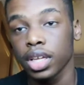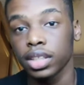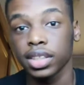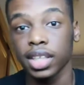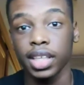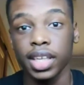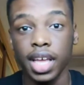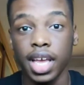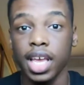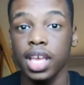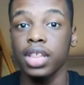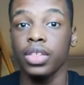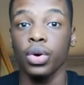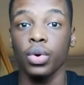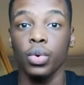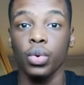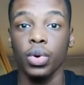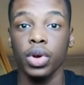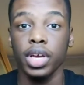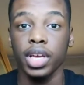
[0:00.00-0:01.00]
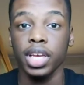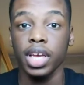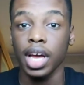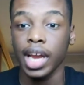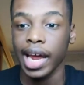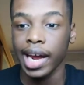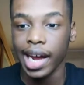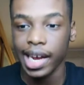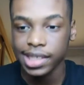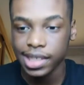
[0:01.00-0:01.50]
Today, though,
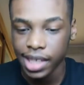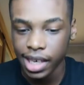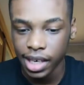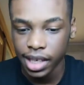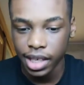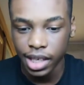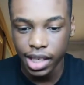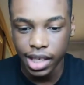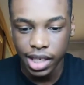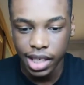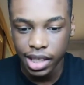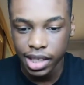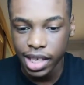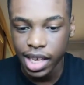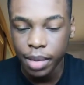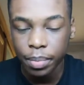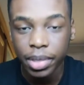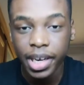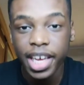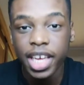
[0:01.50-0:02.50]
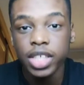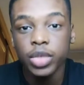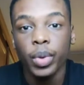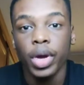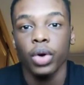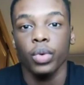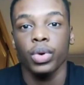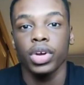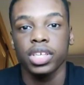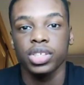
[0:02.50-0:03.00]
like I said, he plays well.